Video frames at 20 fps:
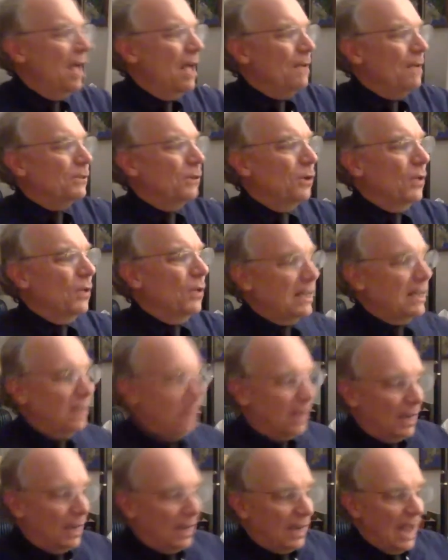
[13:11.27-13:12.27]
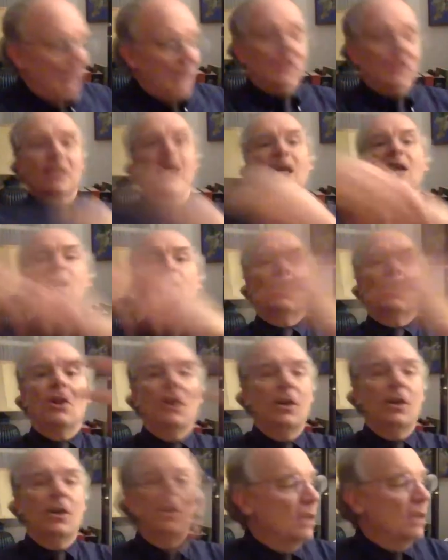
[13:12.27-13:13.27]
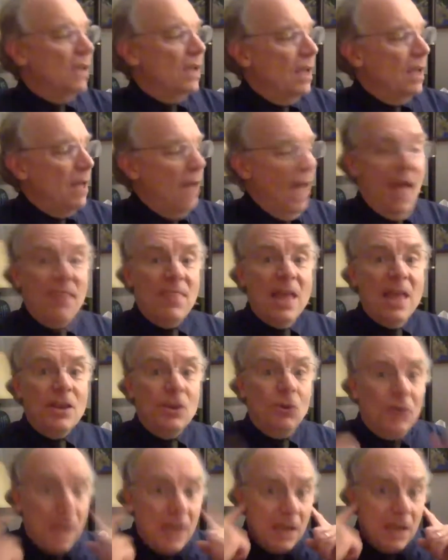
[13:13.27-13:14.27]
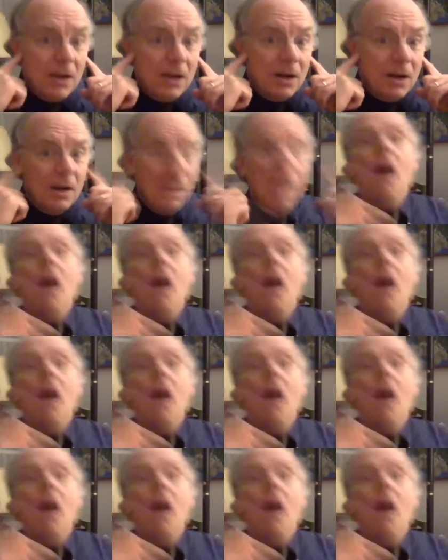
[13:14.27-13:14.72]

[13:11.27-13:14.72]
So that's a cadenza that occurs, and then you'll hear